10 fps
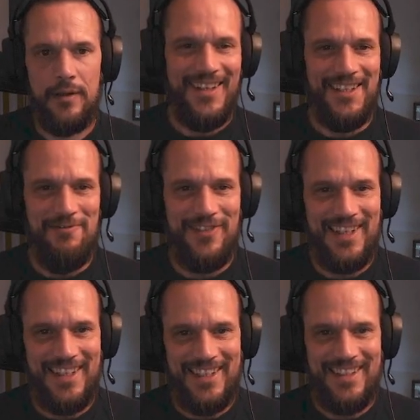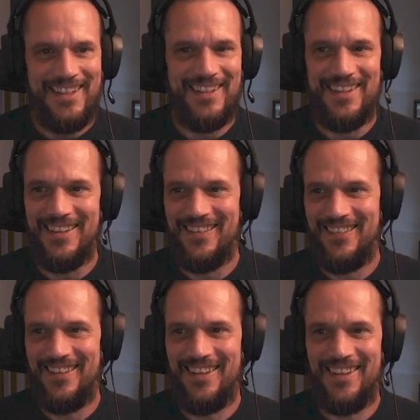I'm
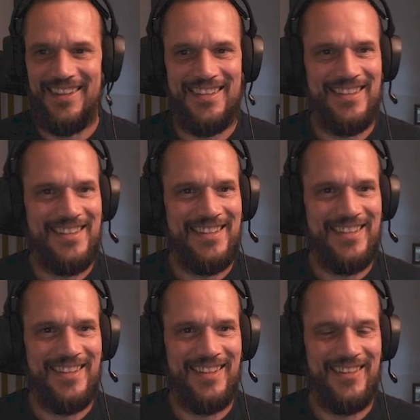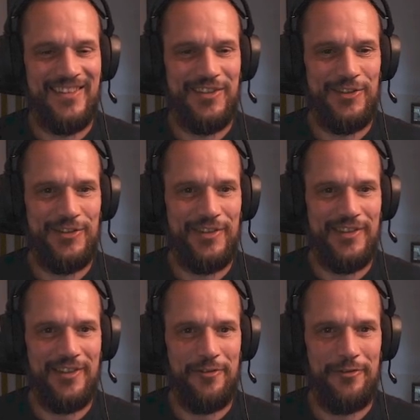really just
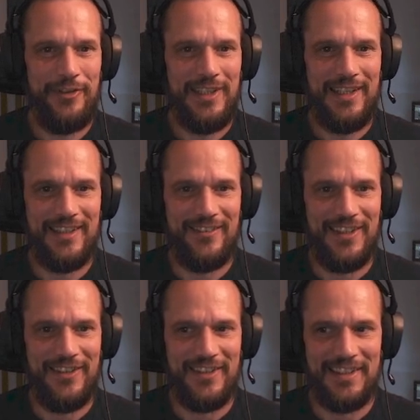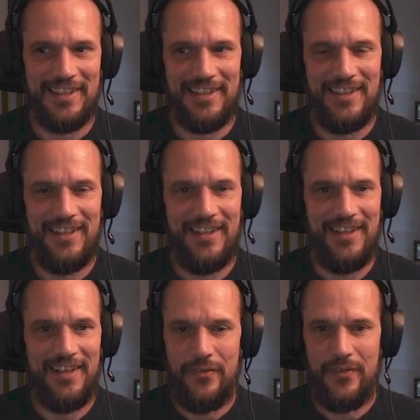fiddling around again.
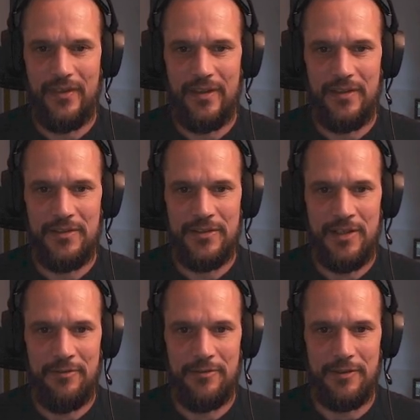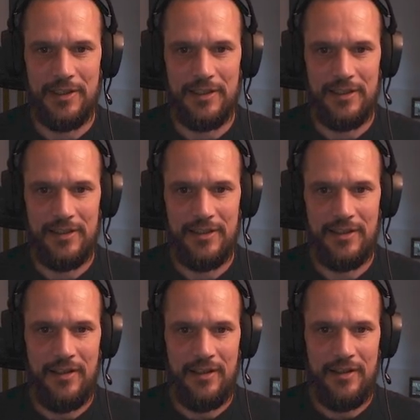Suffering.
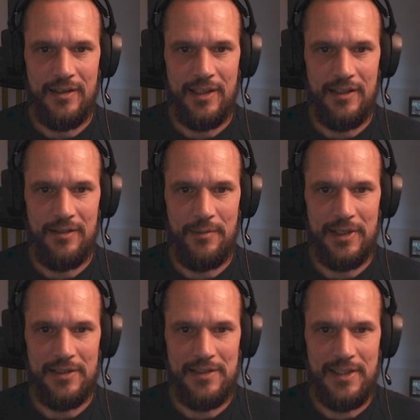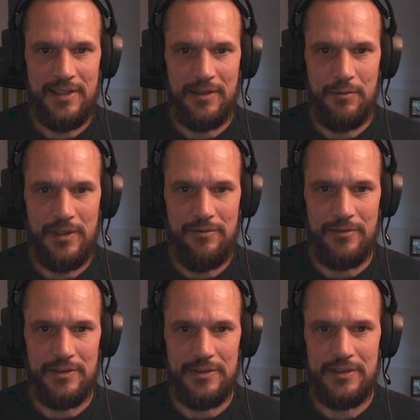Cannot make a static
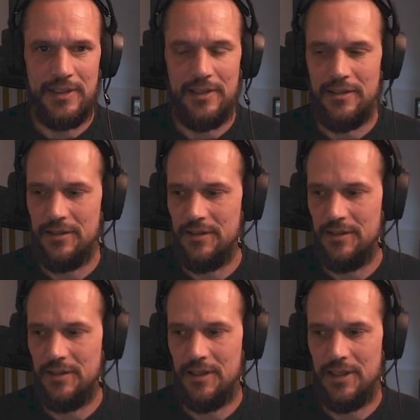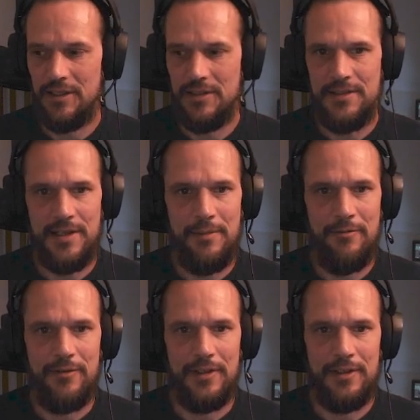reference, yeah. And I get the same
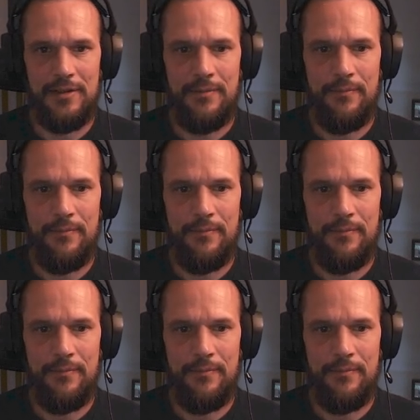thing,